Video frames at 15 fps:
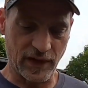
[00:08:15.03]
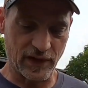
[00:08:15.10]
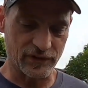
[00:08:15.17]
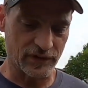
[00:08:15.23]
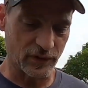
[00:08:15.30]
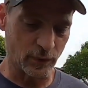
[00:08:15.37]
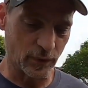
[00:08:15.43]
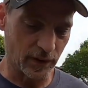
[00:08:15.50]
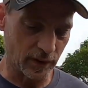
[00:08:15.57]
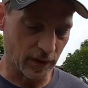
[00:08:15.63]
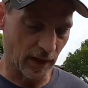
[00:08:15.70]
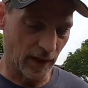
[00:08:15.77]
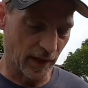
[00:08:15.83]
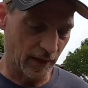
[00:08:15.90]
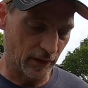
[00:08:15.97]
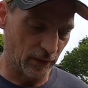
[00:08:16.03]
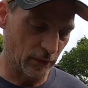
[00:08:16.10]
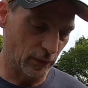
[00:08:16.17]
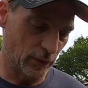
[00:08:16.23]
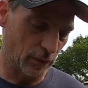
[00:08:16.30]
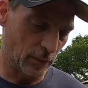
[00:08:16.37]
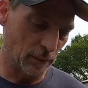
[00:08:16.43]
gasket away.
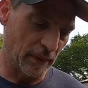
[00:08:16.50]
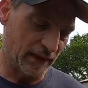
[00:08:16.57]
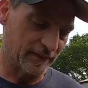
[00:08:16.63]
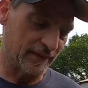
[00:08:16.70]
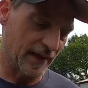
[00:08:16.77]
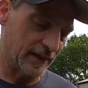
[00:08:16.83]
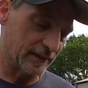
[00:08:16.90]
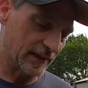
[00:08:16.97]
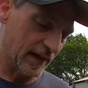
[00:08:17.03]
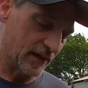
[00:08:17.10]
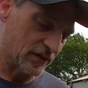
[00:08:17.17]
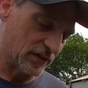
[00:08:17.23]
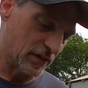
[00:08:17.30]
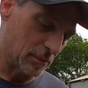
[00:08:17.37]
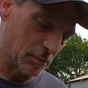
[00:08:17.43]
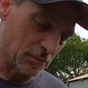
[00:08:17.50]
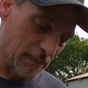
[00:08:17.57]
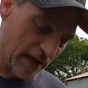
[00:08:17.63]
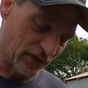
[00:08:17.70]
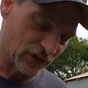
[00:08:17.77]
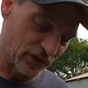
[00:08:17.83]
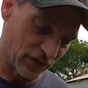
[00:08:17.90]
I'll make that gasket
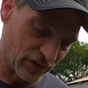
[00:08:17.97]
match